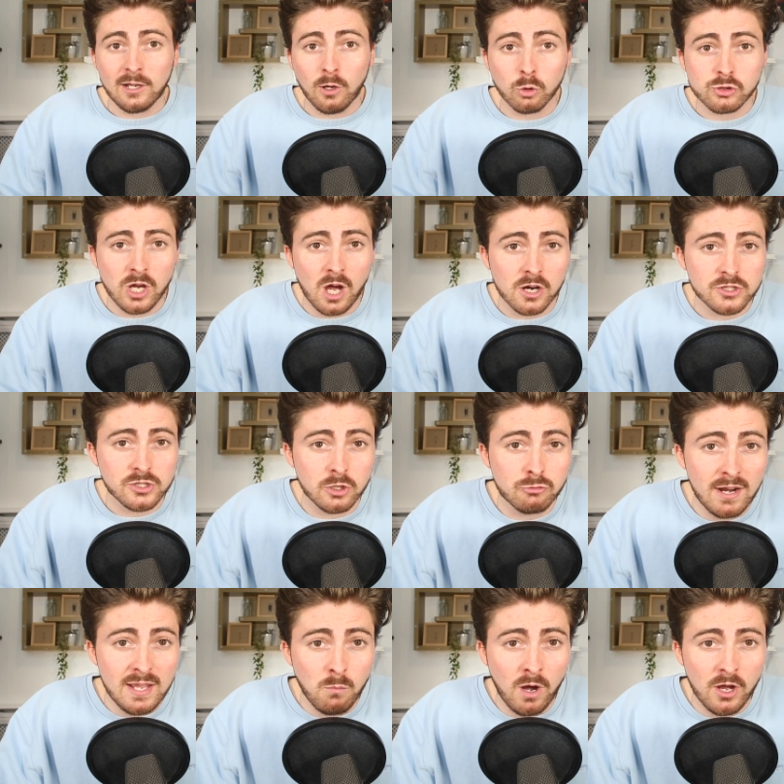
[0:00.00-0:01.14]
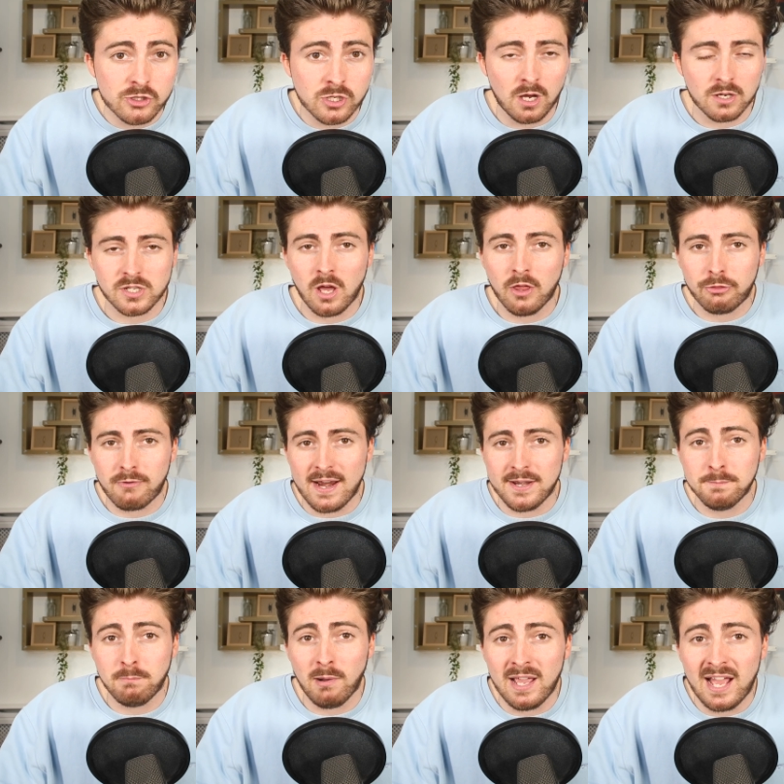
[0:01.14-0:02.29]
Like all sharks, great white sharks are
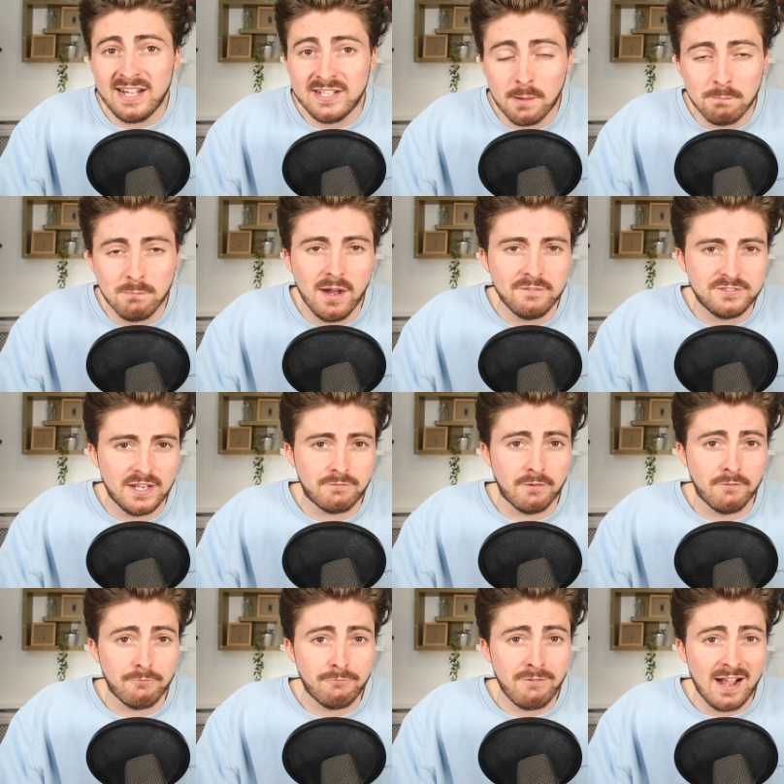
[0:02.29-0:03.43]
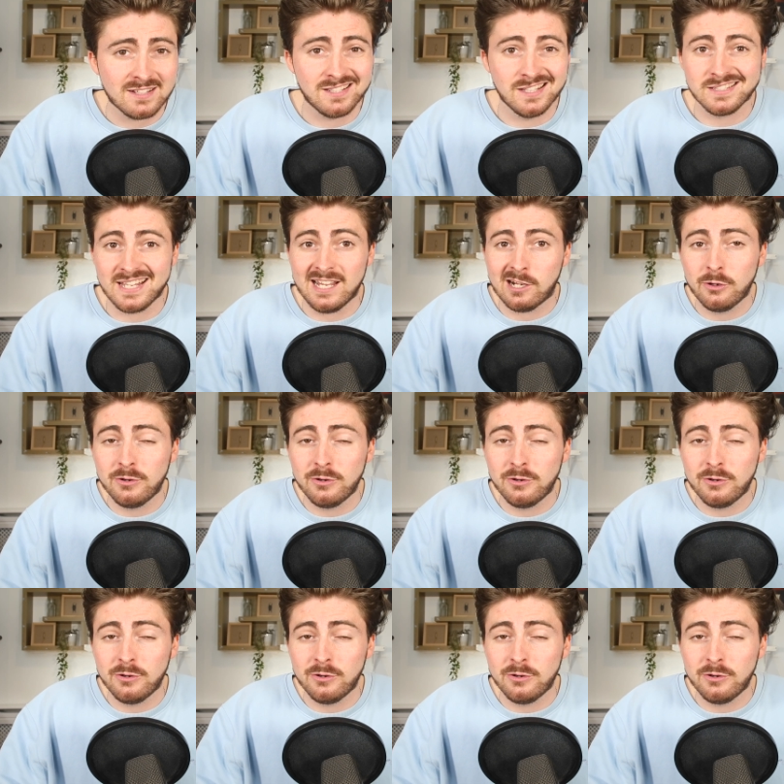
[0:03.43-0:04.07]
threatened by a number of different factors,